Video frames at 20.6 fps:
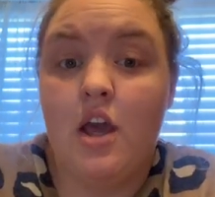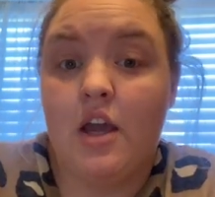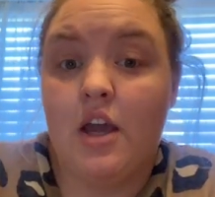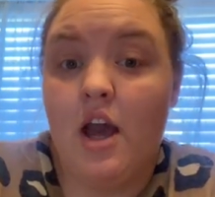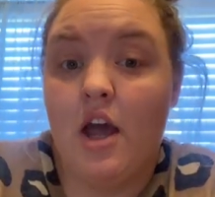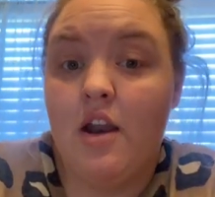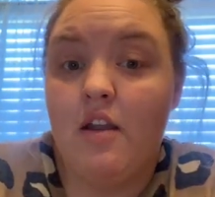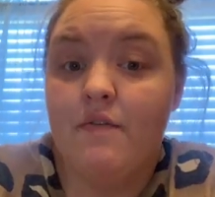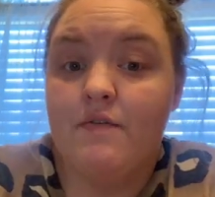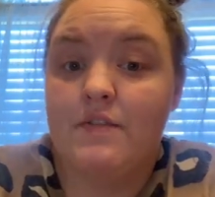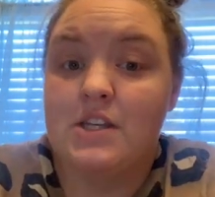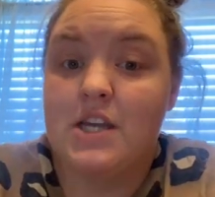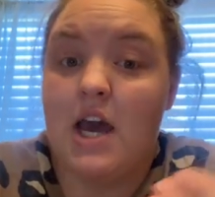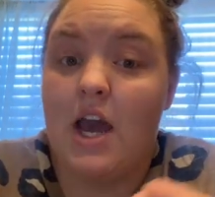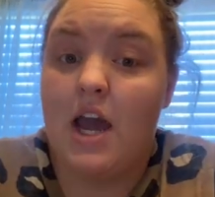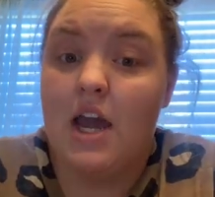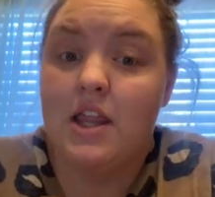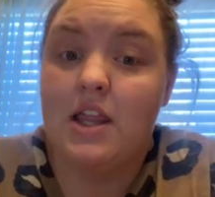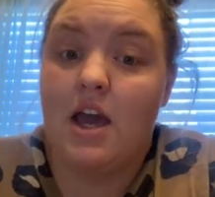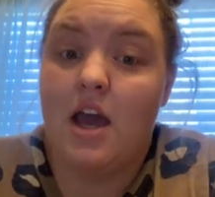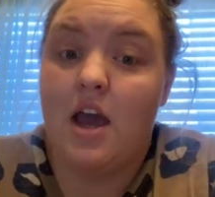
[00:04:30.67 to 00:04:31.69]
kind of
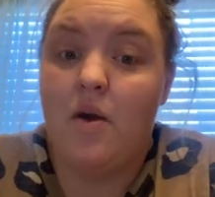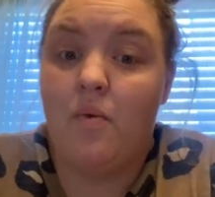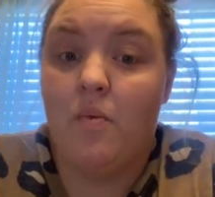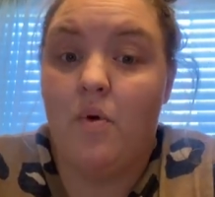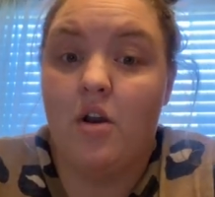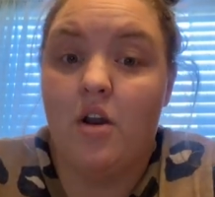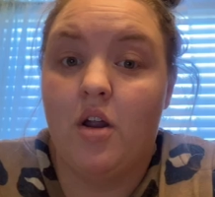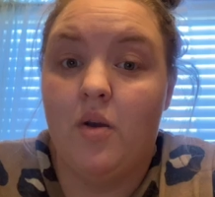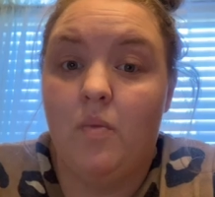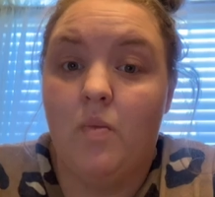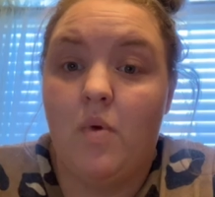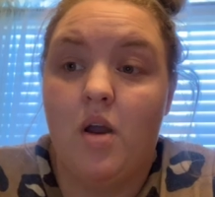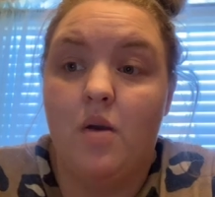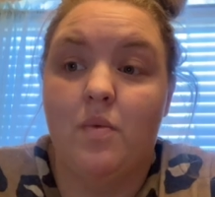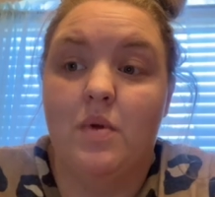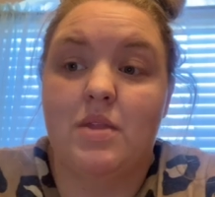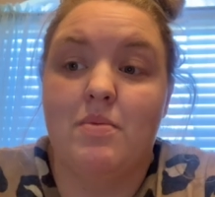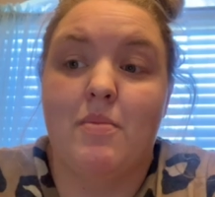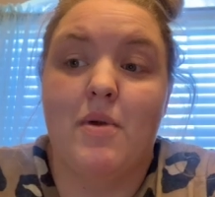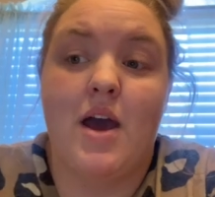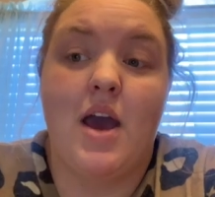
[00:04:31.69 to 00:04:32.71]
tie that one-on-one
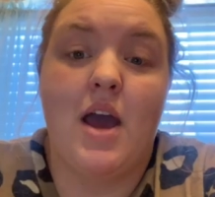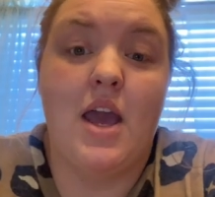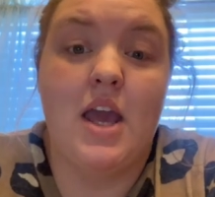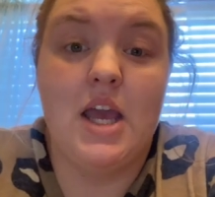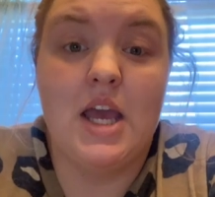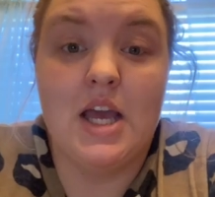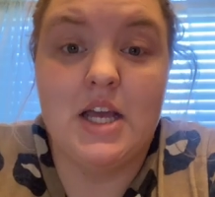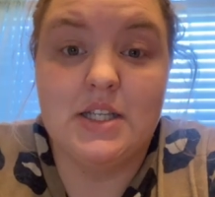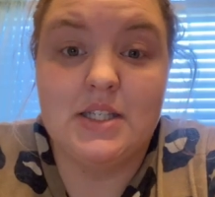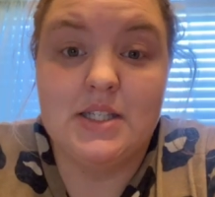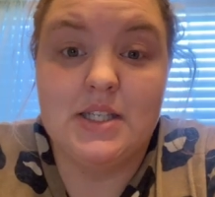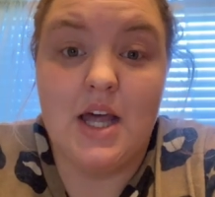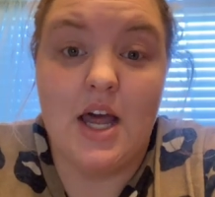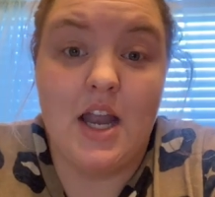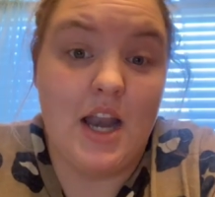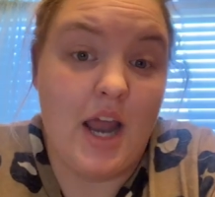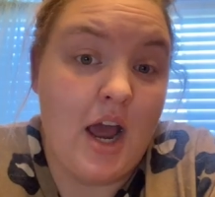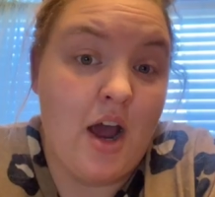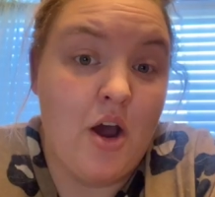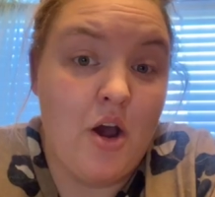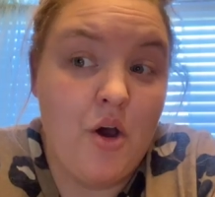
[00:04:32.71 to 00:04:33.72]
with my son
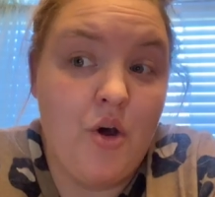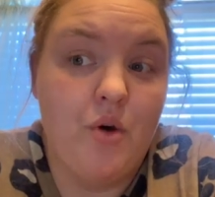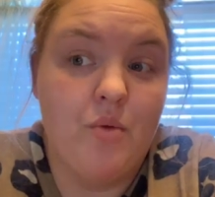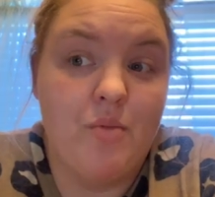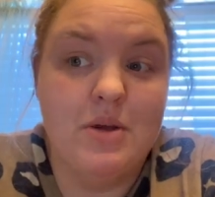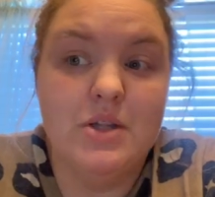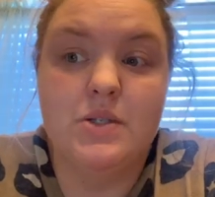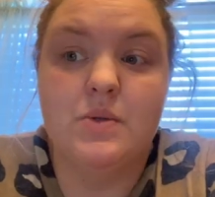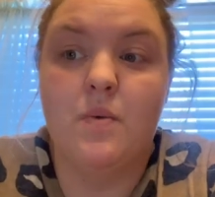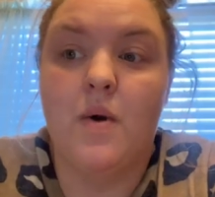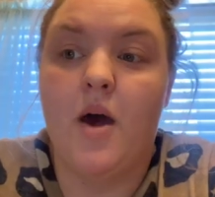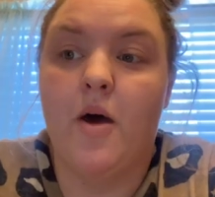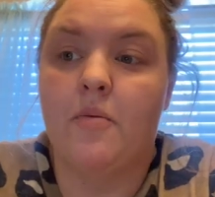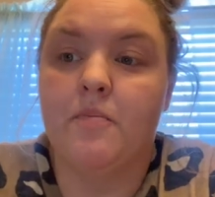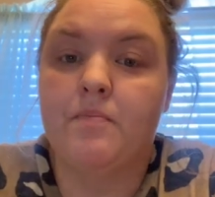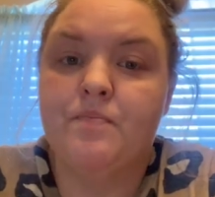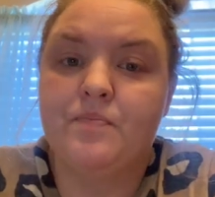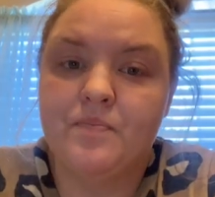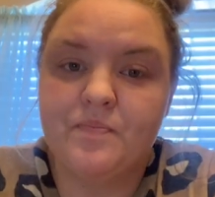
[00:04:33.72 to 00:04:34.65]
at home as well.